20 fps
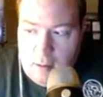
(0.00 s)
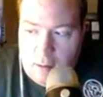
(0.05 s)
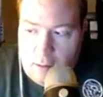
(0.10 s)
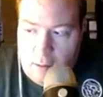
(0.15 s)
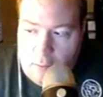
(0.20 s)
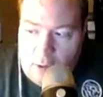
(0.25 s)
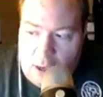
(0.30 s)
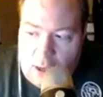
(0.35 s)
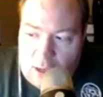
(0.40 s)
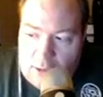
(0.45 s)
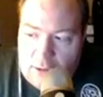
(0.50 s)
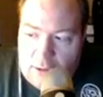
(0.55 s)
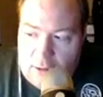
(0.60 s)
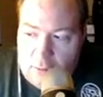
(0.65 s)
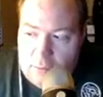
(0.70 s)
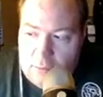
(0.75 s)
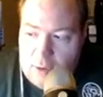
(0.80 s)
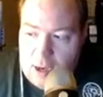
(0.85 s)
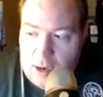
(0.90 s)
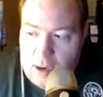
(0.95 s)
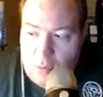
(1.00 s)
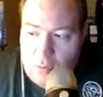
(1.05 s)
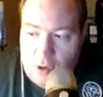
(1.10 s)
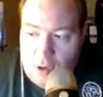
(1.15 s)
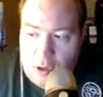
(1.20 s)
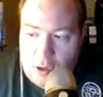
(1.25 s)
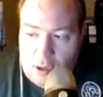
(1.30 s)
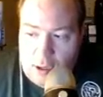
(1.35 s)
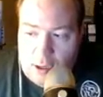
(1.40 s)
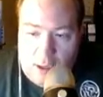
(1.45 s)
Okay, so now we're
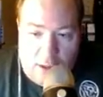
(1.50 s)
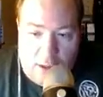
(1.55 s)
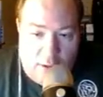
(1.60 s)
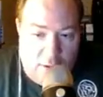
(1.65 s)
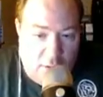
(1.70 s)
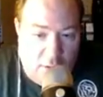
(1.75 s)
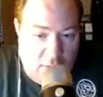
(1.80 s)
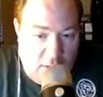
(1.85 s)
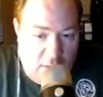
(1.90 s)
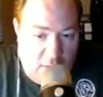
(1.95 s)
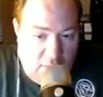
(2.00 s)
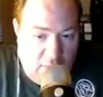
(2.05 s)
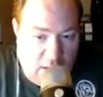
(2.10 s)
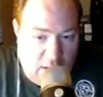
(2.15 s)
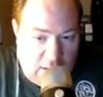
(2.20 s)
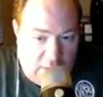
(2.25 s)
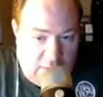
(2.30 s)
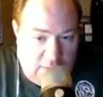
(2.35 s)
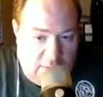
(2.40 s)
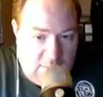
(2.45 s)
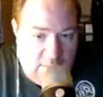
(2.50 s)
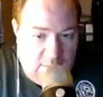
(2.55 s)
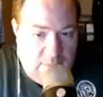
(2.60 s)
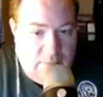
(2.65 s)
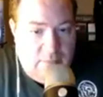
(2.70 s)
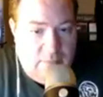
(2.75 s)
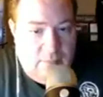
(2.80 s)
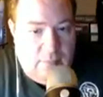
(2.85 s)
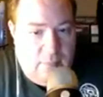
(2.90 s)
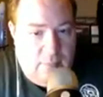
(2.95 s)
going to get into the events.
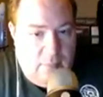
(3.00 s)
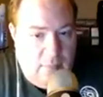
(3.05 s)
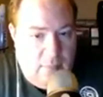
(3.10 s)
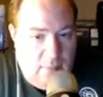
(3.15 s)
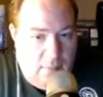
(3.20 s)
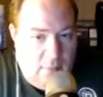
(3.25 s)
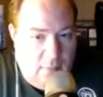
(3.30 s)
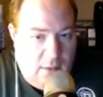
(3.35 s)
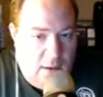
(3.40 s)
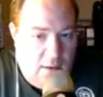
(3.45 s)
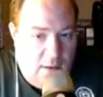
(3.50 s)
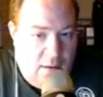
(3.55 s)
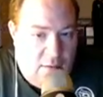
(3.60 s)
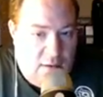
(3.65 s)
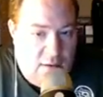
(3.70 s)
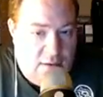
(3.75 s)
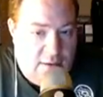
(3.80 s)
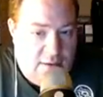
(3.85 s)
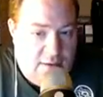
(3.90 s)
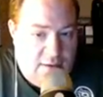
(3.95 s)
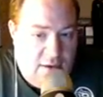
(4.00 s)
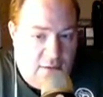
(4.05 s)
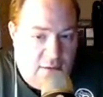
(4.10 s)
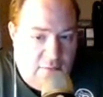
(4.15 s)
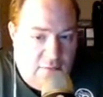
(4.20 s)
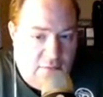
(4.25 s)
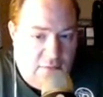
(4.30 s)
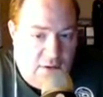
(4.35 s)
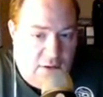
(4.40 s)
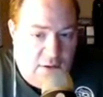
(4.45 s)
This is a
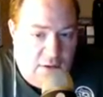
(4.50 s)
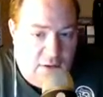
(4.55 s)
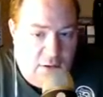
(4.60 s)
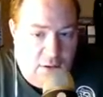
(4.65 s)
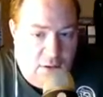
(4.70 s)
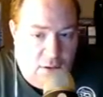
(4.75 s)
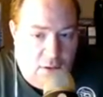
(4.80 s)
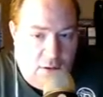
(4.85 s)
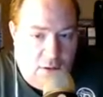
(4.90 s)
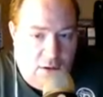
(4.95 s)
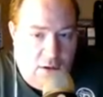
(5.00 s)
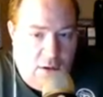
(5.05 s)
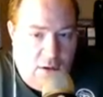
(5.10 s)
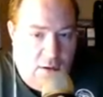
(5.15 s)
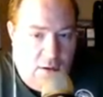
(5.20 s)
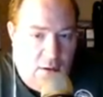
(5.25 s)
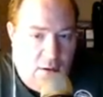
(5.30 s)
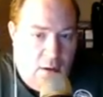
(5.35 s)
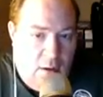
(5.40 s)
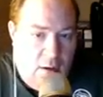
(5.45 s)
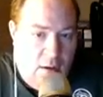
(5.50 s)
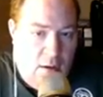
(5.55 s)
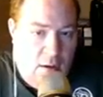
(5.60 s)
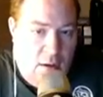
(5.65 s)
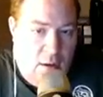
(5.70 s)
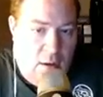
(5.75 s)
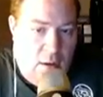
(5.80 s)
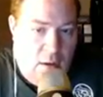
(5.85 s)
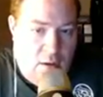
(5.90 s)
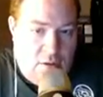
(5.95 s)
villain card,
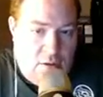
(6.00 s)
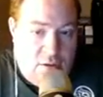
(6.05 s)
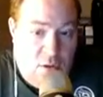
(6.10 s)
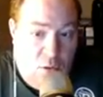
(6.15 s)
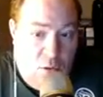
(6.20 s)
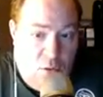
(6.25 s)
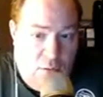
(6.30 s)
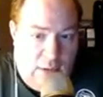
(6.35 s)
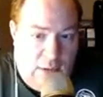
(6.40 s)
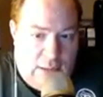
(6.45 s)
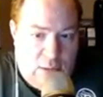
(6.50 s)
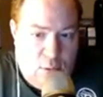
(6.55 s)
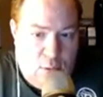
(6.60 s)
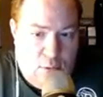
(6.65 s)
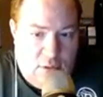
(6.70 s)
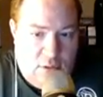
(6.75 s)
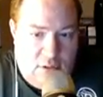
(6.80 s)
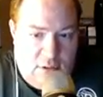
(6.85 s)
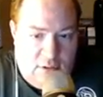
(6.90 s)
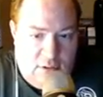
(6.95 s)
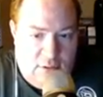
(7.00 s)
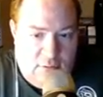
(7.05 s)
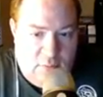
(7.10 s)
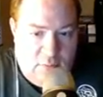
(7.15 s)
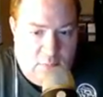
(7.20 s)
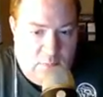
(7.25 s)
0 resources.